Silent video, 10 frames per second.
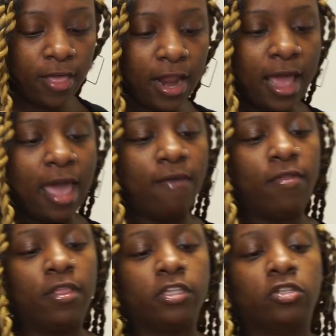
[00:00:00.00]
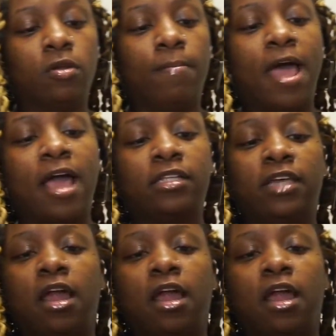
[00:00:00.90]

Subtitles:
that I have in this little box.